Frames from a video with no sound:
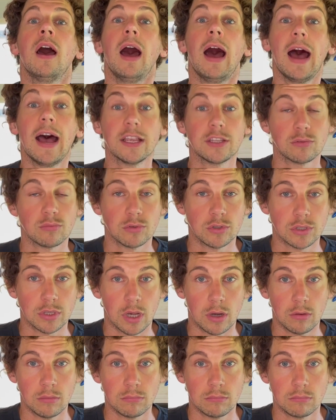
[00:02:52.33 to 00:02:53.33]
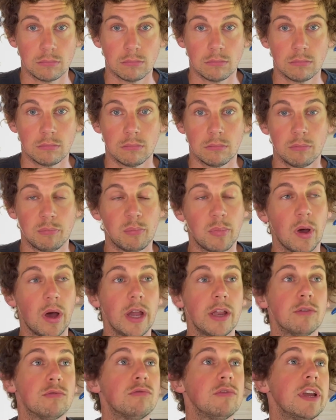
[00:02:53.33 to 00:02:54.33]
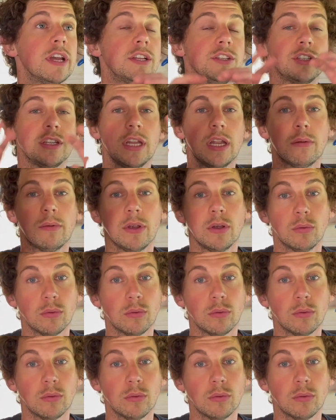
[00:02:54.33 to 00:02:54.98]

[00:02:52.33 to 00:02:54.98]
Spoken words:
As a result, by re-engineering